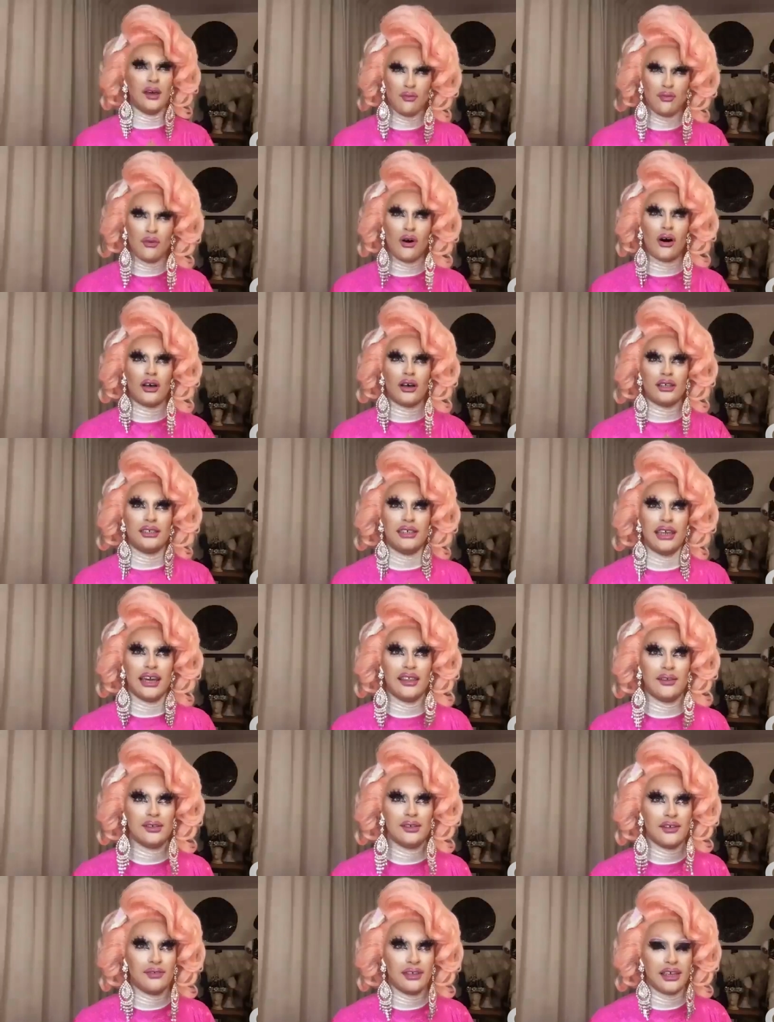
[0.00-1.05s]
was, yeah. There was
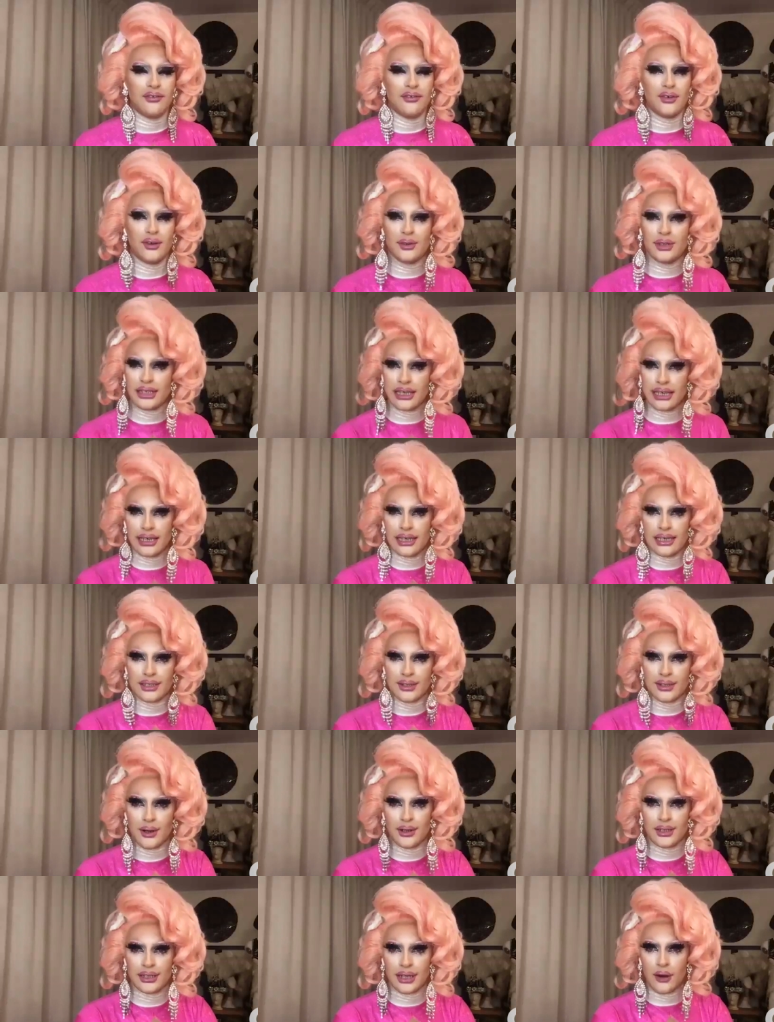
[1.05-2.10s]
definitely a few tears in
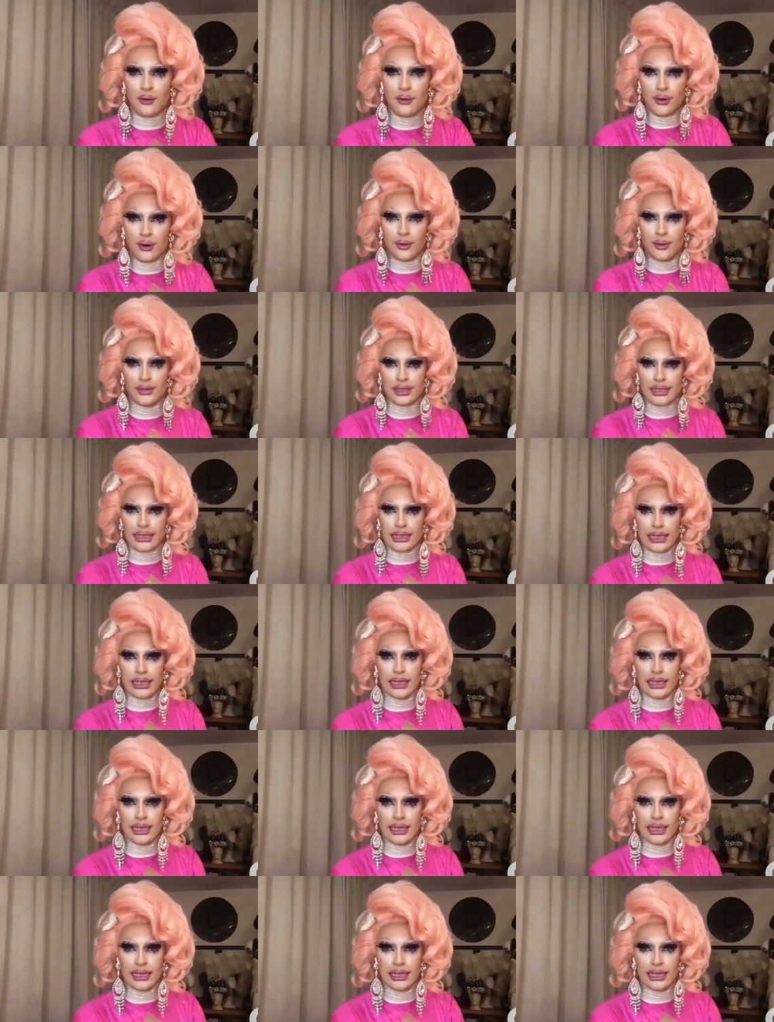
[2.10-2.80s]
hotel rooms.